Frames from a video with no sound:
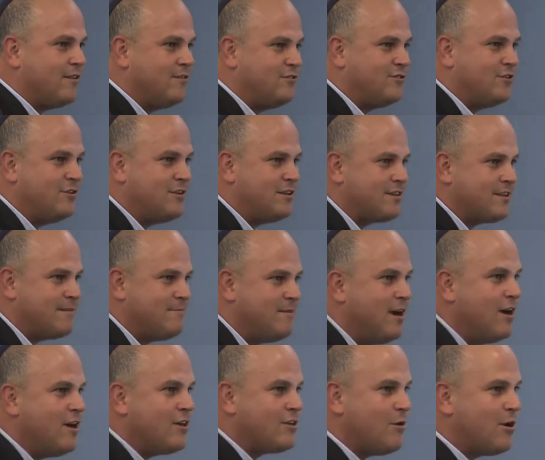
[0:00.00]
of Judaism,
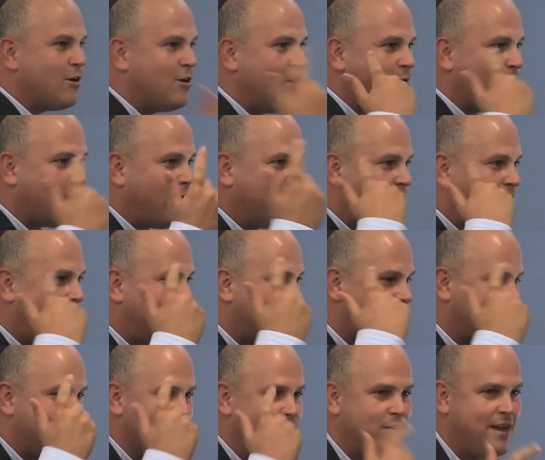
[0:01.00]
so a good Orthodox
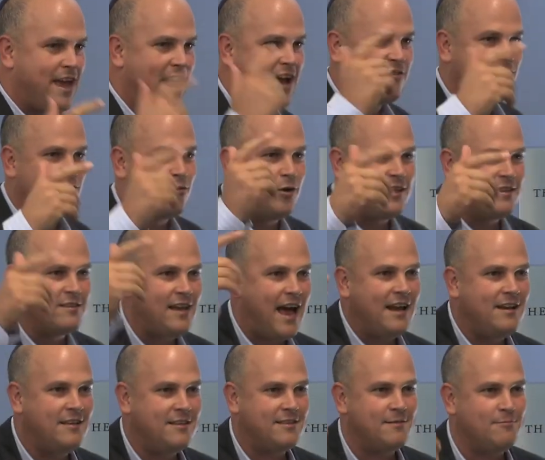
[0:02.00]
Jew can not join
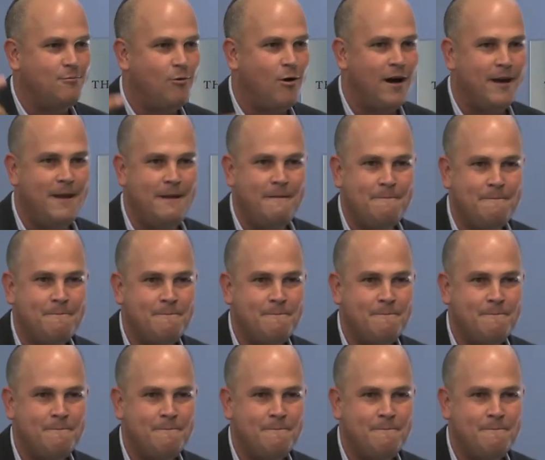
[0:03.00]
Zionism. Why?